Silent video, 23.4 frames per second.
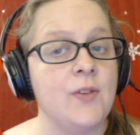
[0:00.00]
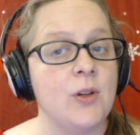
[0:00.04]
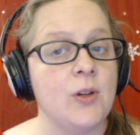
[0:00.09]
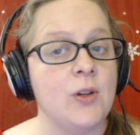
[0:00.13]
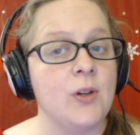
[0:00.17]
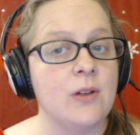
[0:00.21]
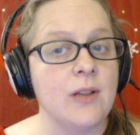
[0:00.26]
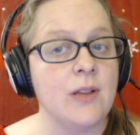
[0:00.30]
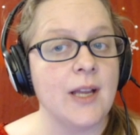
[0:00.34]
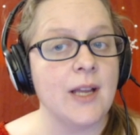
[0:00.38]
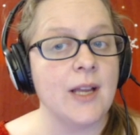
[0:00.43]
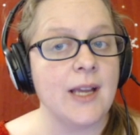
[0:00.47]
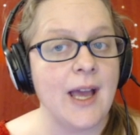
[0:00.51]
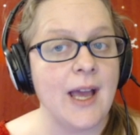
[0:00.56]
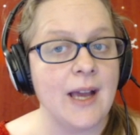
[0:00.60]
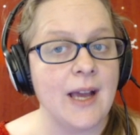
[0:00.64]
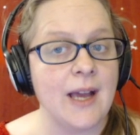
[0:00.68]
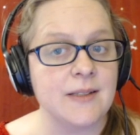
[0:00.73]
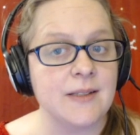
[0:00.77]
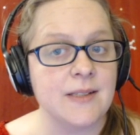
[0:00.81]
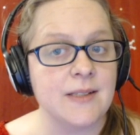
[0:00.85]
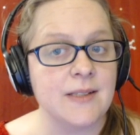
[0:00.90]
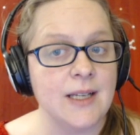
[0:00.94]
If you
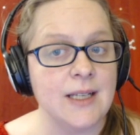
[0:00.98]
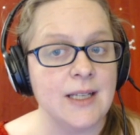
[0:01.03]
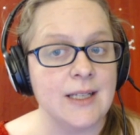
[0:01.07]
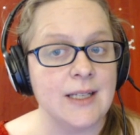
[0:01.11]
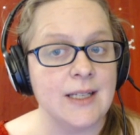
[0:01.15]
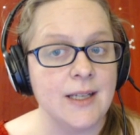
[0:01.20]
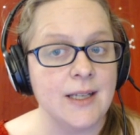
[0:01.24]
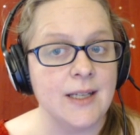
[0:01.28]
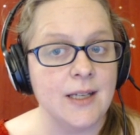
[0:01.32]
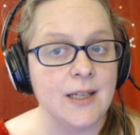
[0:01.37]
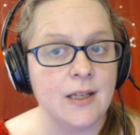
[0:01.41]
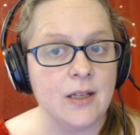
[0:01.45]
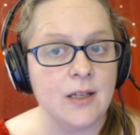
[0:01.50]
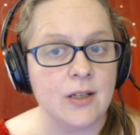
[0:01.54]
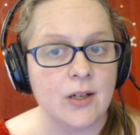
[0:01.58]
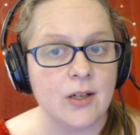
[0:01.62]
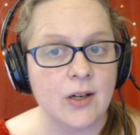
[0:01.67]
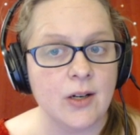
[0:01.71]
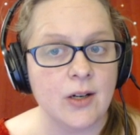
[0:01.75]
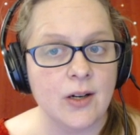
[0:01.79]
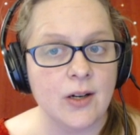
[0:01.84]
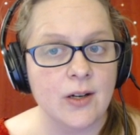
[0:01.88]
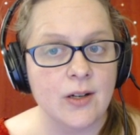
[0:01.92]
click X in
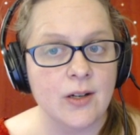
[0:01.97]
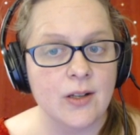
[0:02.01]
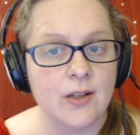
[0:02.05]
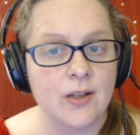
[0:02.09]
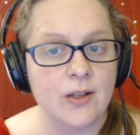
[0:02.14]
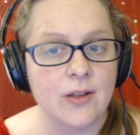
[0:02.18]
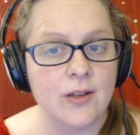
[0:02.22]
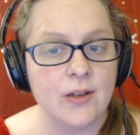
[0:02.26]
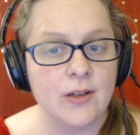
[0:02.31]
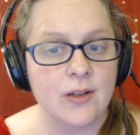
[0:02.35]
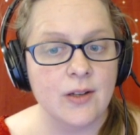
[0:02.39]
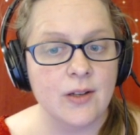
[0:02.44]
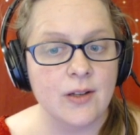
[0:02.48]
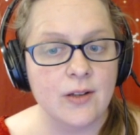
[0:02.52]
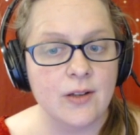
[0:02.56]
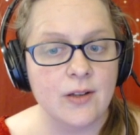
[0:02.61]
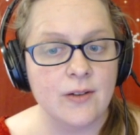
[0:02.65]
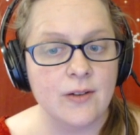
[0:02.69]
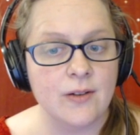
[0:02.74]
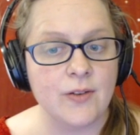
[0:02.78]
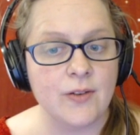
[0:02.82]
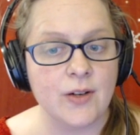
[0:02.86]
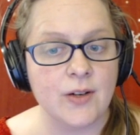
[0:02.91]
here,
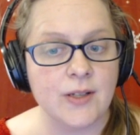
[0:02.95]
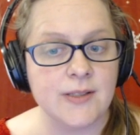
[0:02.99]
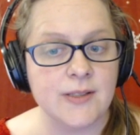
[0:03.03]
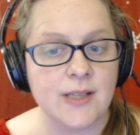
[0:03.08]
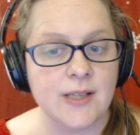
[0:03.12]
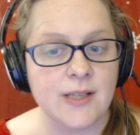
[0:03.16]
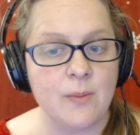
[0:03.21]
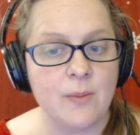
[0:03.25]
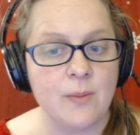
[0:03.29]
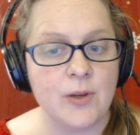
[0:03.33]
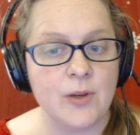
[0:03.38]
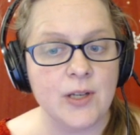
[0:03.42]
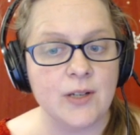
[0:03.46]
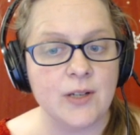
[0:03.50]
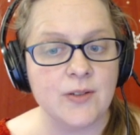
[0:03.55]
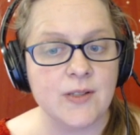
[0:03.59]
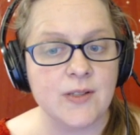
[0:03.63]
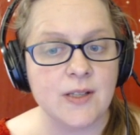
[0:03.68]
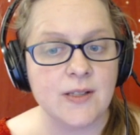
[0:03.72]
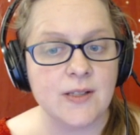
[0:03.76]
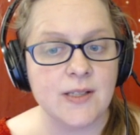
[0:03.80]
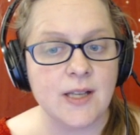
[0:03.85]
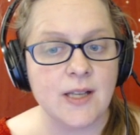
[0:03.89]
for example,
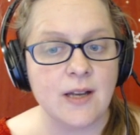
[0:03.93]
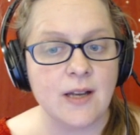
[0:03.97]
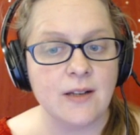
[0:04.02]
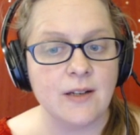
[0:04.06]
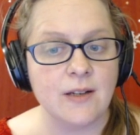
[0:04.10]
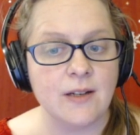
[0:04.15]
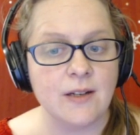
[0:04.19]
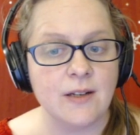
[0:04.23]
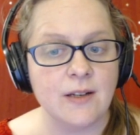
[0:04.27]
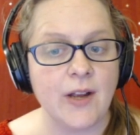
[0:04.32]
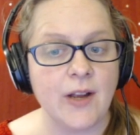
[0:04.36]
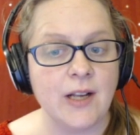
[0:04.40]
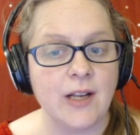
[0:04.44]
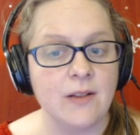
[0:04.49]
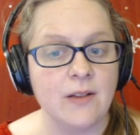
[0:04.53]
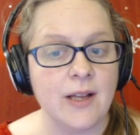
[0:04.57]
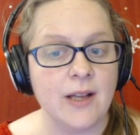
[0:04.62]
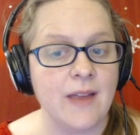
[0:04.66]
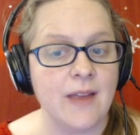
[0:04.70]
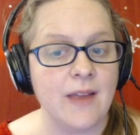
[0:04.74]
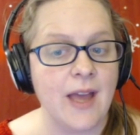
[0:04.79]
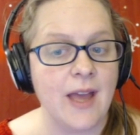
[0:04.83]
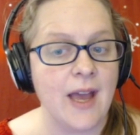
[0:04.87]
here's the sun. If I
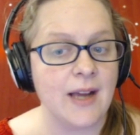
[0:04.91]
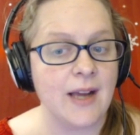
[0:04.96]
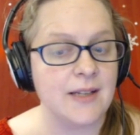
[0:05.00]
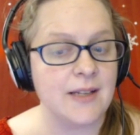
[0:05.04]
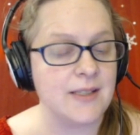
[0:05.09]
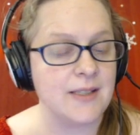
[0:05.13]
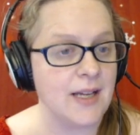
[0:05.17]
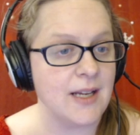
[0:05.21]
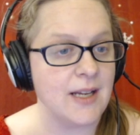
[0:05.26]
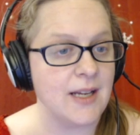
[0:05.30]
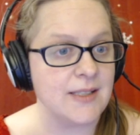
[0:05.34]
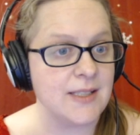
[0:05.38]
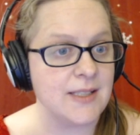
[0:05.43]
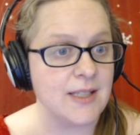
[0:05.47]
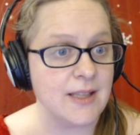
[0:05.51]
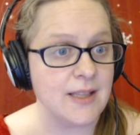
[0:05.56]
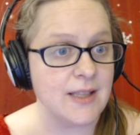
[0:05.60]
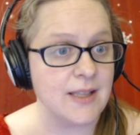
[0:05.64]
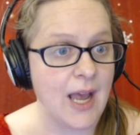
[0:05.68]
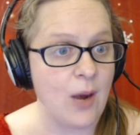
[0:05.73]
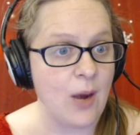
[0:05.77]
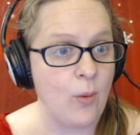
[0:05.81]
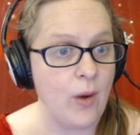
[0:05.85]
click the X
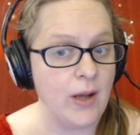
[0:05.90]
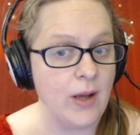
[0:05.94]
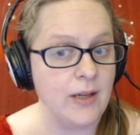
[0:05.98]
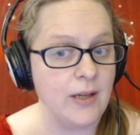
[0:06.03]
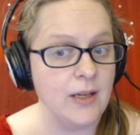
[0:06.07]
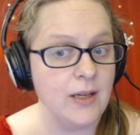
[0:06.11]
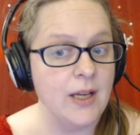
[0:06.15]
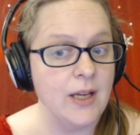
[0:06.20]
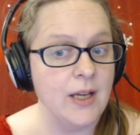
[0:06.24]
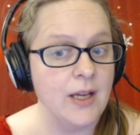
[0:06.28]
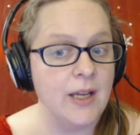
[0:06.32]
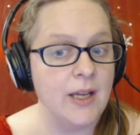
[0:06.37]
next to that one,